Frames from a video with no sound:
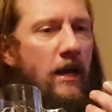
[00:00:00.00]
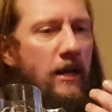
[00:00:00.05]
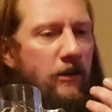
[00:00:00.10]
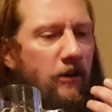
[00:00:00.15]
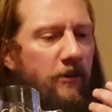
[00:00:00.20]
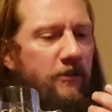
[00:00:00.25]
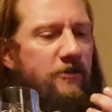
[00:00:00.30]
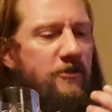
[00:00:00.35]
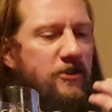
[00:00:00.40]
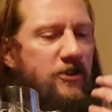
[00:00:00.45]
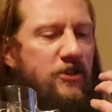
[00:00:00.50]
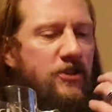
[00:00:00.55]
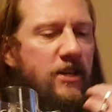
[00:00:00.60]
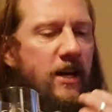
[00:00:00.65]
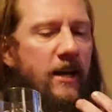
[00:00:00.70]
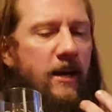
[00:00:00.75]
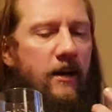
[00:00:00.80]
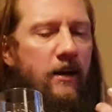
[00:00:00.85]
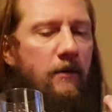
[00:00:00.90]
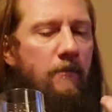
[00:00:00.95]
doesn't
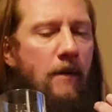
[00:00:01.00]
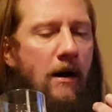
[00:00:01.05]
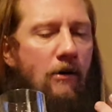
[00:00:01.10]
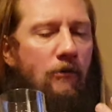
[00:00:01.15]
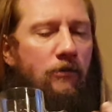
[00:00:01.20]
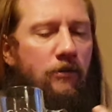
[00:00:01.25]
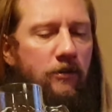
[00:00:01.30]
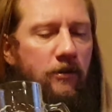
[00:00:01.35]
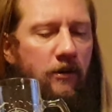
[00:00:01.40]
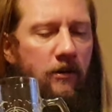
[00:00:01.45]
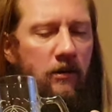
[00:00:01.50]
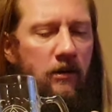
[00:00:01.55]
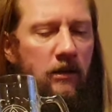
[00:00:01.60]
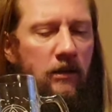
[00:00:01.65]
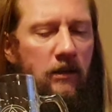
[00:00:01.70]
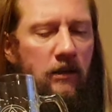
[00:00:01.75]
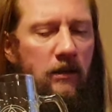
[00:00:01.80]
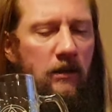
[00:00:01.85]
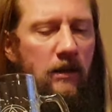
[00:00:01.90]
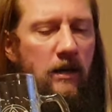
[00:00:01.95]
stick in the mouth
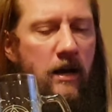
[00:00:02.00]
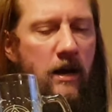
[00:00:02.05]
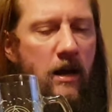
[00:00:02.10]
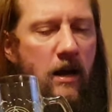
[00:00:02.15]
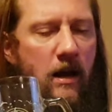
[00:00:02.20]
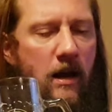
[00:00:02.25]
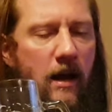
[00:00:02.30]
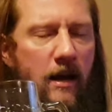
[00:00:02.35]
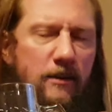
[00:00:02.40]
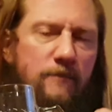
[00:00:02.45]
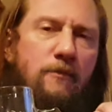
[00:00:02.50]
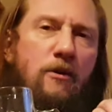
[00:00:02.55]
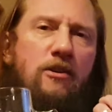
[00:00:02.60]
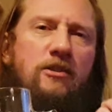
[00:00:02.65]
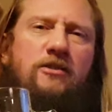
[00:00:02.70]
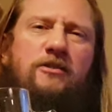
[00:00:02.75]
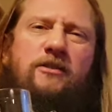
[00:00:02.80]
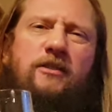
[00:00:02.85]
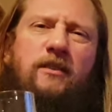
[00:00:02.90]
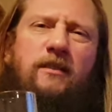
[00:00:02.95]
as
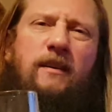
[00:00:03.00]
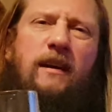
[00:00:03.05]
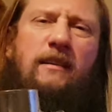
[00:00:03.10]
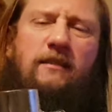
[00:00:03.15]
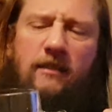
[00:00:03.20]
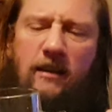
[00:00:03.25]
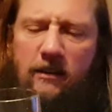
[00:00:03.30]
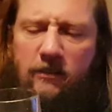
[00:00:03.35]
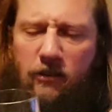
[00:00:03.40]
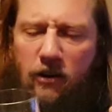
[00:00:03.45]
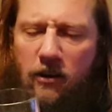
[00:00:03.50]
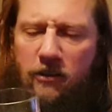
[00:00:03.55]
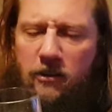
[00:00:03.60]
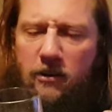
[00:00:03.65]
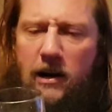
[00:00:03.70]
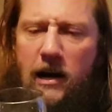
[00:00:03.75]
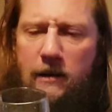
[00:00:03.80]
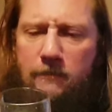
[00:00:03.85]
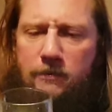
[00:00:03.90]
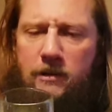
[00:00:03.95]
much as other
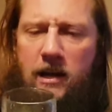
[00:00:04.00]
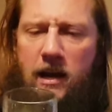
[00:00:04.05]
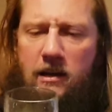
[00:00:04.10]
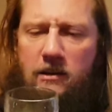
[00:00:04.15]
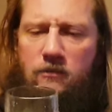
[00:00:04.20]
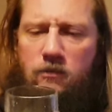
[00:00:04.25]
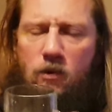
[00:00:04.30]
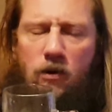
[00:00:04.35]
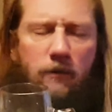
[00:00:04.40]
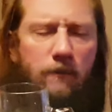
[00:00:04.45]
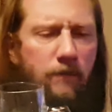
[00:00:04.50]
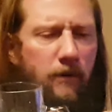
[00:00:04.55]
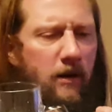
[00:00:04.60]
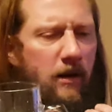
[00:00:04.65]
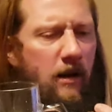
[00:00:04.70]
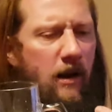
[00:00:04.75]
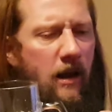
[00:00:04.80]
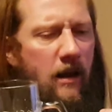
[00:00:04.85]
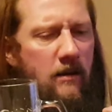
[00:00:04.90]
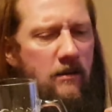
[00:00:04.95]
IPAs would, but
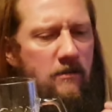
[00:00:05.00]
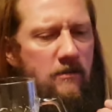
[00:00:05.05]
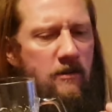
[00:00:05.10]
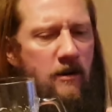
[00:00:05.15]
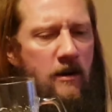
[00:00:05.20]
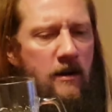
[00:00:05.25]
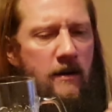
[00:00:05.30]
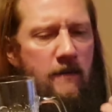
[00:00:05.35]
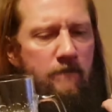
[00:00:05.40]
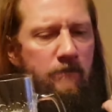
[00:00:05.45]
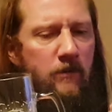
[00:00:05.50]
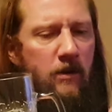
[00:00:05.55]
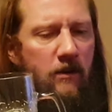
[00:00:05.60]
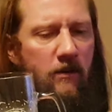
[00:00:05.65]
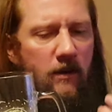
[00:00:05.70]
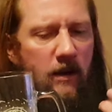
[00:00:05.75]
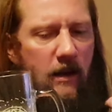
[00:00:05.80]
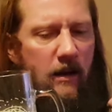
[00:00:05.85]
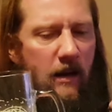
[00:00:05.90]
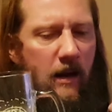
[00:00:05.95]

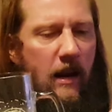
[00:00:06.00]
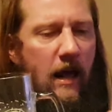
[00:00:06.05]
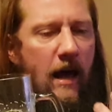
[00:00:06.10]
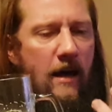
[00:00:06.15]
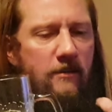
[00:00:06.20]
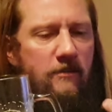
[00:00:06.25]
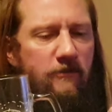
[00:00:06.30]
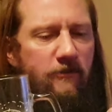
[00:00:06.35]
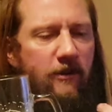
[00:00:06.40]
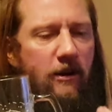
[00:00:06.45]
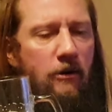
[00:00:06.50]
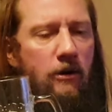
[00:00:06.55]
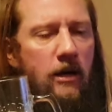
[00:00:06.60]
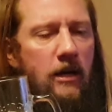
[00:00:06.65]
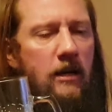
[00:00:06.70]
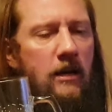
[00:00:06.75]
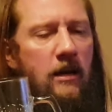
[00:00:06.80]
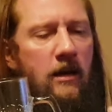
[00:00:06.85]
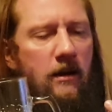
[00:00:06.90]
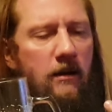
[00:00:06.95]
it has a
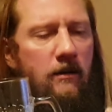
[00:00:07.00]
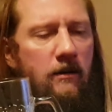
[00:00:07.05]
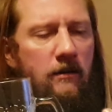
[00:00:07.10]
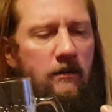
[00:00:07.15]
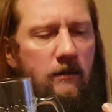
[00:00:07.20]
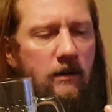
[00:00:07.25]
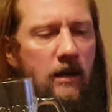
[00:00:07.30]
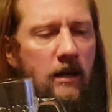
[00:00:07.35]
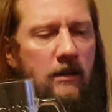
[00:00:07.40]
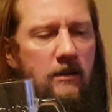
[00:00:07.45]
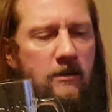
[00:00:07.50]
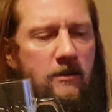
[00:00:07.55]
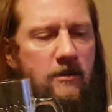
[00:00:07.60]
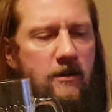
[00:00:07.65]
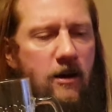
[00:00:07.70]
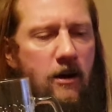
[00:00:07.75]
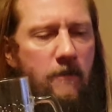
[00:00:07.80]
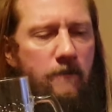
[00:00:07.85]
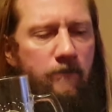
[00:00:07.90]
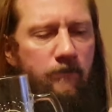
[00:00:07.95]
very
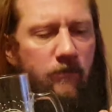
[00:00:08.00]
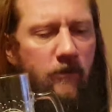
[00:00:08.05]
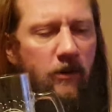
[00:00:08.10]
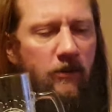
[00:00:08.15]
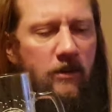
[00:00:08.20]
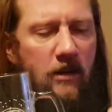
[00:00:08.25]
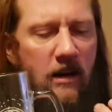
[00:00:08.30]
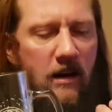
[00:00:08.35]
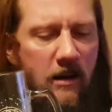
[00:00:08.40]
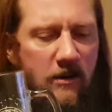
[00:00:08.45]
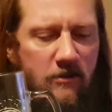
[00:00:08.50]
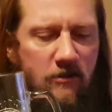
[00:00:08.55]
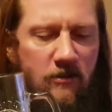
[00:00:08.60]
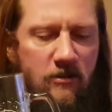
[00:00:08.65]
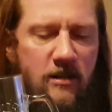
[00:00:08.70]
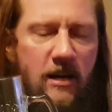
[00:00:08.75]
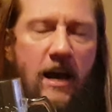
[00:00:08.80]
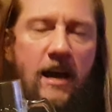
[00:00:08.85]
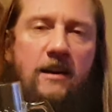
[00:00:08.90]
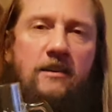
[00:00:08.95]
the initial
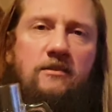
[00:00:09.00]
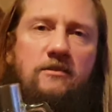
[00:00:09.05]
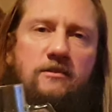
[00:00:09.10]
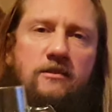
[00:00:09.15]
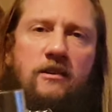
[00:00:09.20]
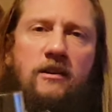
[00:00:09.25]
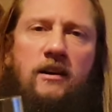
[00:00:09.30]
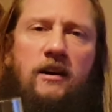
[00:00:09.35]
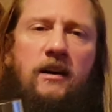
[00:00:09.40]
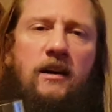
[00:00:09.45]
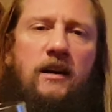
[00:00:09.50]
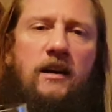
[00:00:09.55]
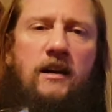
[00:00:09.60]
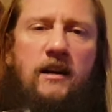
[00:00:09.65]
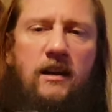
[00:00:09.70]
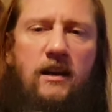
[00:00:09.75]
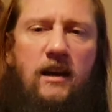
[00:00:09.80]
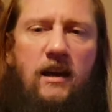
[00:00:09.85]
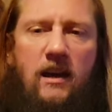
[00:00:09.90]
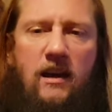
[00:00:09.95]
taste
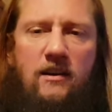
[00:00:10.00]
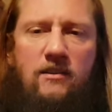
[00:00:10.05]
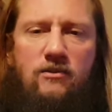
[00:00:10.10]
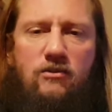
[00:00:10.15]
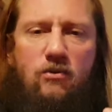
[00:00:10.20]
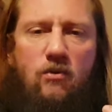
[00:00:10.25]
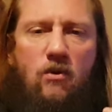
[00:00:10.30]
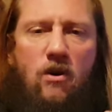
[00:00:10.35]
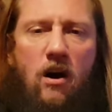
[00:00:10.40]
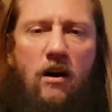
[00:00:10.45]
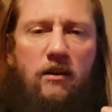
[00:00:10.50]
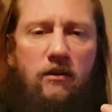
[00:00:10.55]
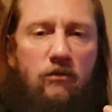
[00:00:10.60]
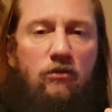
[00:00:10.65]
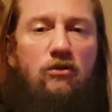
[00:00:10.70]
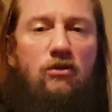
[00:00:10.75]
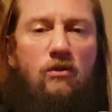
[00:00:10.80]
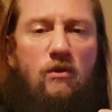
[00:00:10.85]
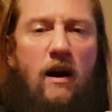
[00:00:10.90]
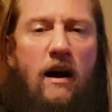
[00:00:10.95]
is you
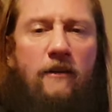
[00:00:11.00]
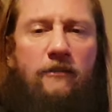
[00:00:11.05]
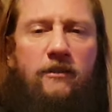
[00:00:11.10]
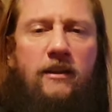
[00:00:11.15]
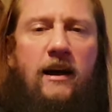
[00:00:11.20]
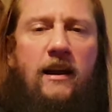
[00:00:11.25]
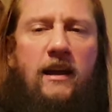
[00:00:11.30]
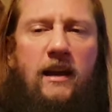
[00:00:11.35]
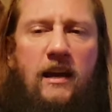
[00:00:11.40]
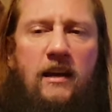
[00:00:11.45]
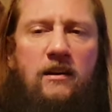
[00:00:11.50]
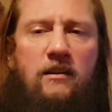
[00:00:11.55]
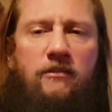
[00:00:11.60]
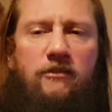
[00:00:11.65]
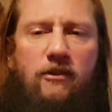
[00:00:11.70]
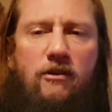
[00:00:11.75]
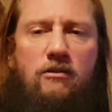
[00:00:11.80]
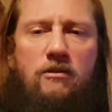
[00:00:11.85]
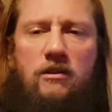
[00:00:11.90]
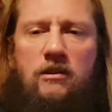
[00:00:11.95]
do have that hint
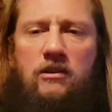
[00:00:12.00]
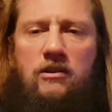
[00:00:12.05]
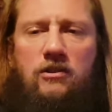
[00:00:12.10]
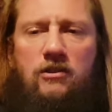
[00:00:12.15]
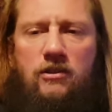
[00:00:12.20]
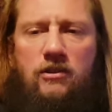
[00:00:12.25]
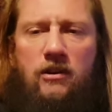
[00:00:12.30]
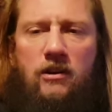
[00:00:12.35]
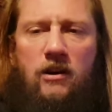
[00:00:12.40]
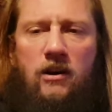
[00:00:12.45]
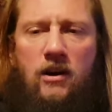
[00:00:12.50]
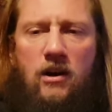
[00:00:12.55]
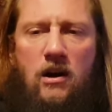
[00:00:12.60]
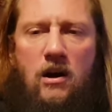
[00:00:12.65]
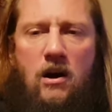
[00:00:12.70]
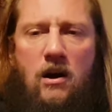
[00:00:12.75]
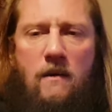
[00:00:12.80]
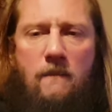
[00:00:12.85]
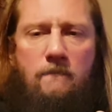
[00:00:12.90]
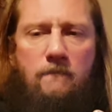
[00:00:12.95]
of orange,
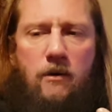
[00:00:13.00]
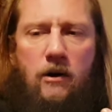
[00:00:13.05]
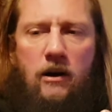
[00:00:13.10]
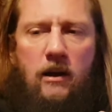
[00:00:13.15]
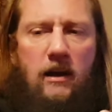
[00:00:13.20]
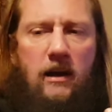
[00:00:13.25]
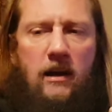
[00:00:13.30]
but